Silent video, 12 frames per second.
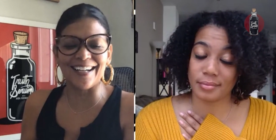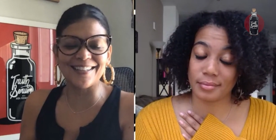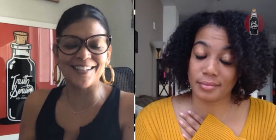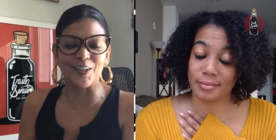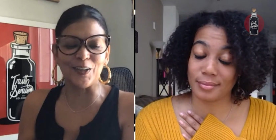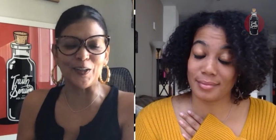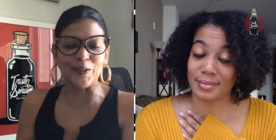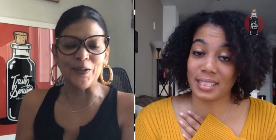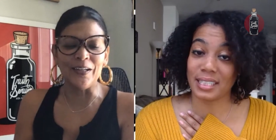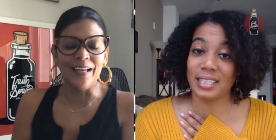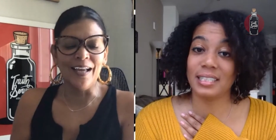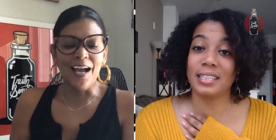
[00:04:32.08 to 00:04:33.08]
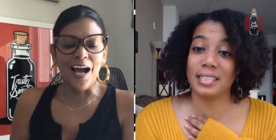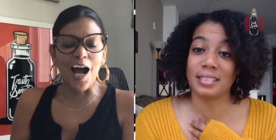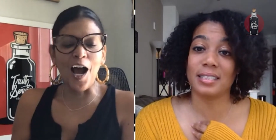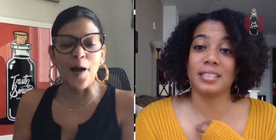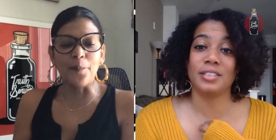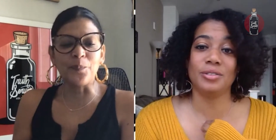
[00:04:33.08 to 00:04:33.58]
Speaker 1: I tell you.
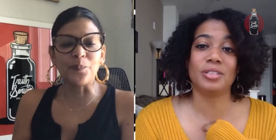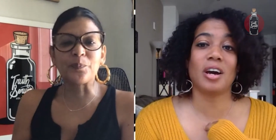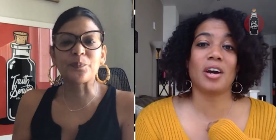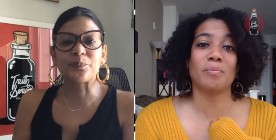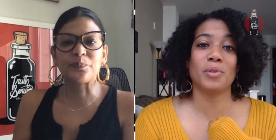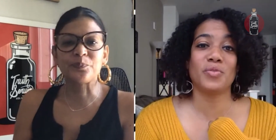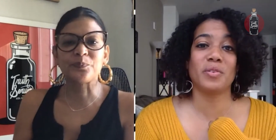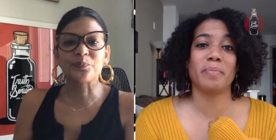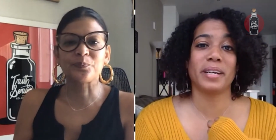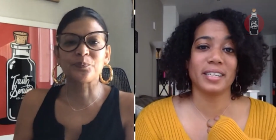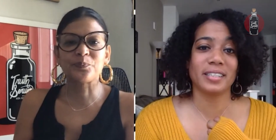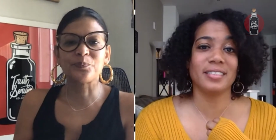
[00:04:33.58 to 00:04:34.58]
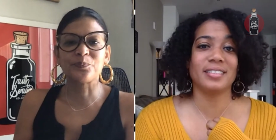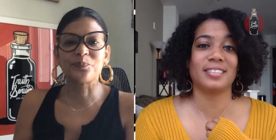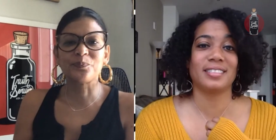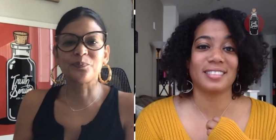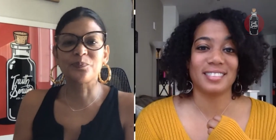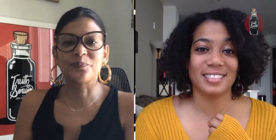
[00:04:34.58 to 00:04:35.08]
Speaker 2: Listen, um, you saw the movie
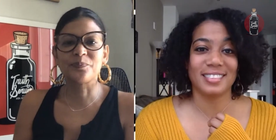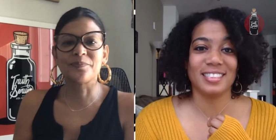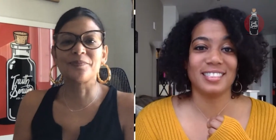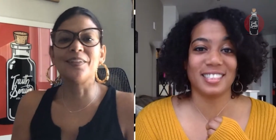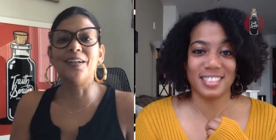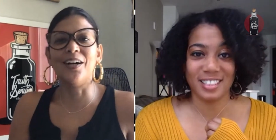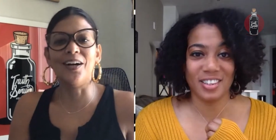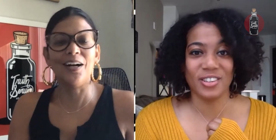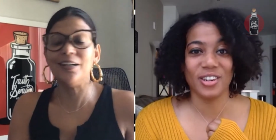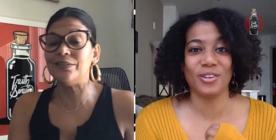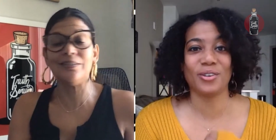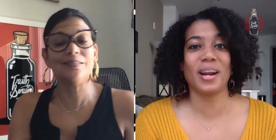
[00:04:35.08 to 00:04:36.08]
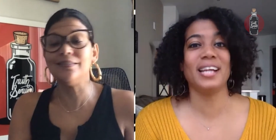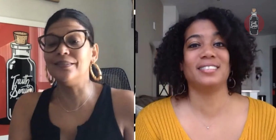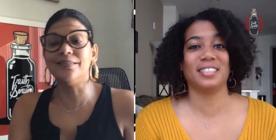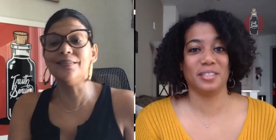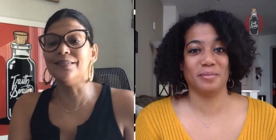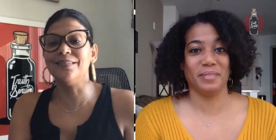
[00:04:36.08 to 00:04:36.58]
Birds. This shit is going to go
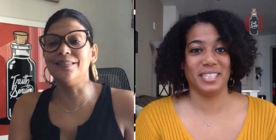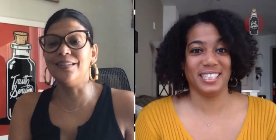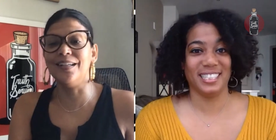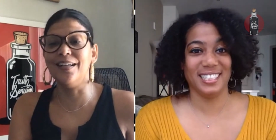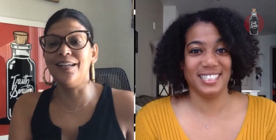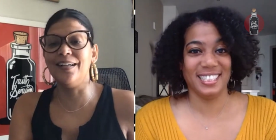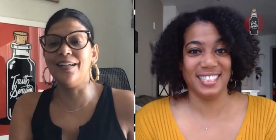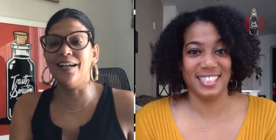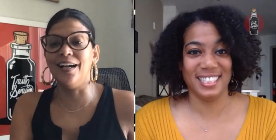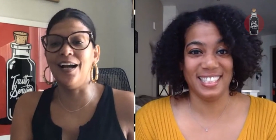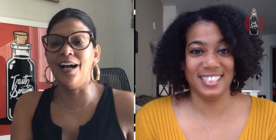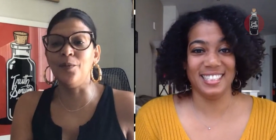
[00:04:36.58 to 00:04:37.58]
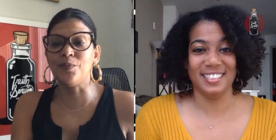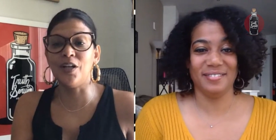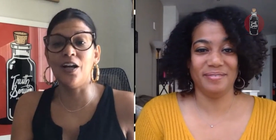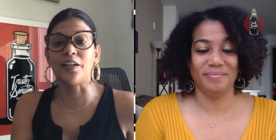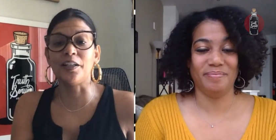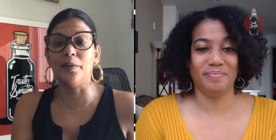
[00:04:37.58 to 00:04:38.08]
crazy in a minute.
Speaker 1: I'm
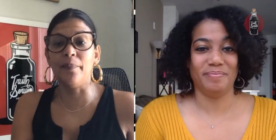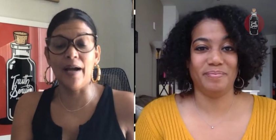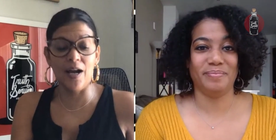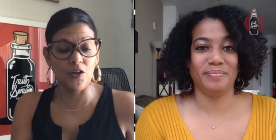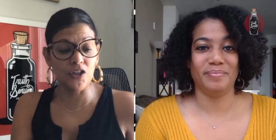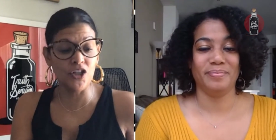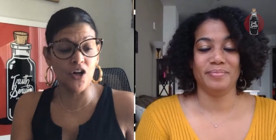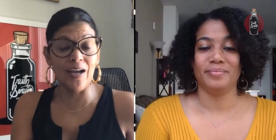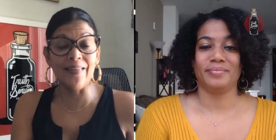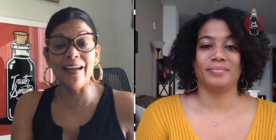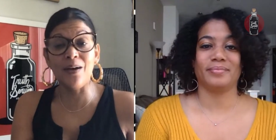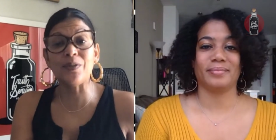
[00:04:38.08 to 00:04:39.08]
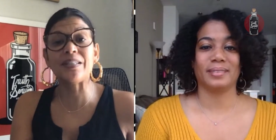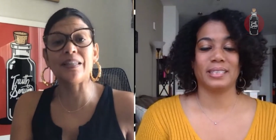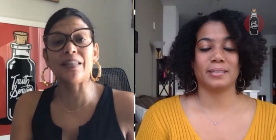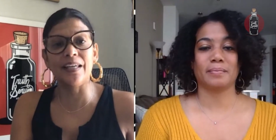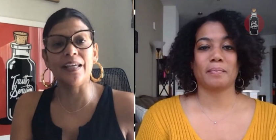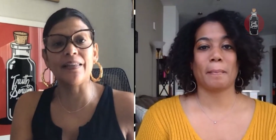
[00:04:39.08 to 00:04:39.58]
talking about, you know, and that was the
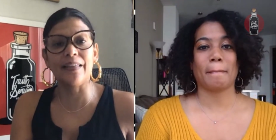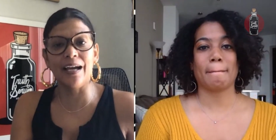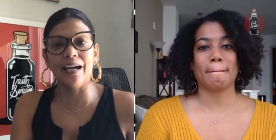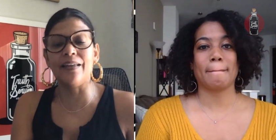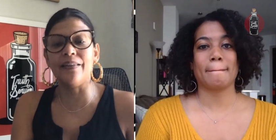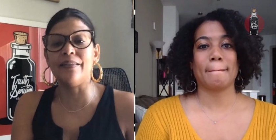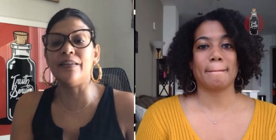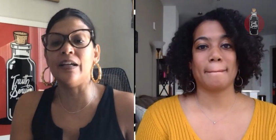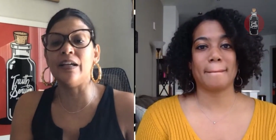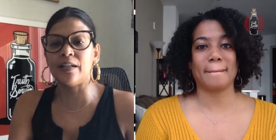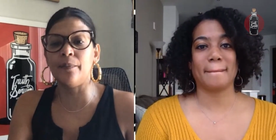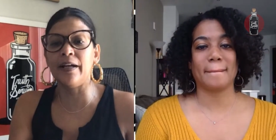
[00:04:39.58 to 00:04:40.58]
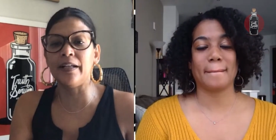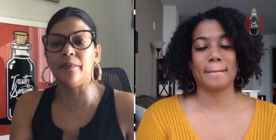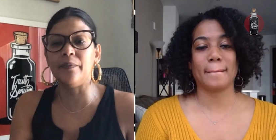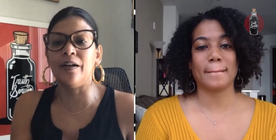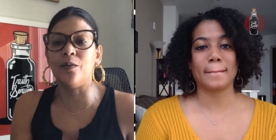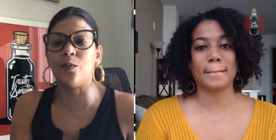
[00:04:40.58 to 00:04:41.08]
thing that
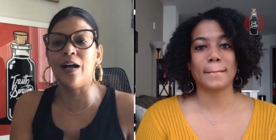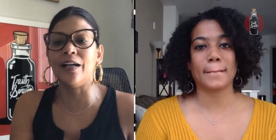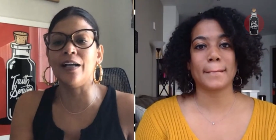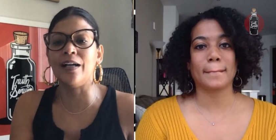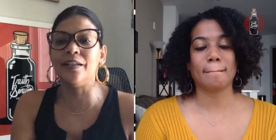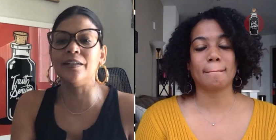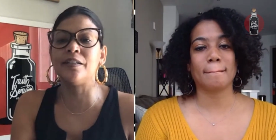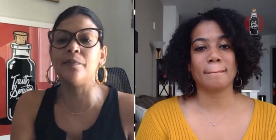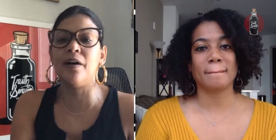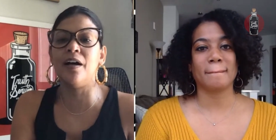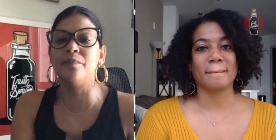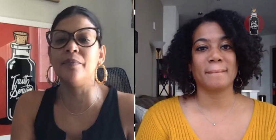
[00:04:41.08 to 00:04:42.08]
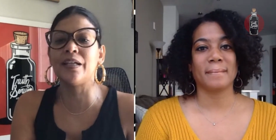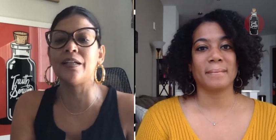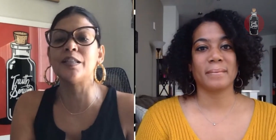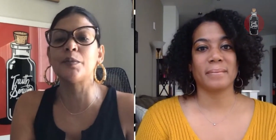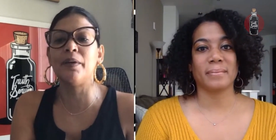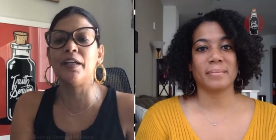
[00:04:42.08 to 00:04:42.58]
somebody, uh, Rodney
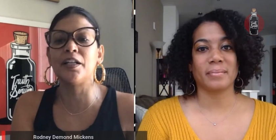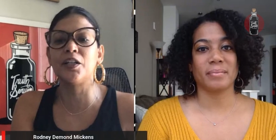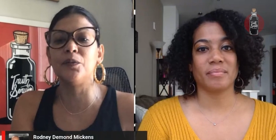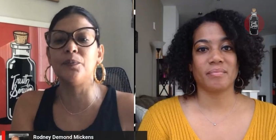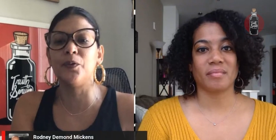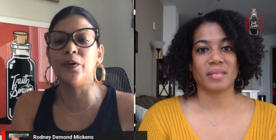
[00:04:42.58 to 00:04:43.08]
Higgins made a good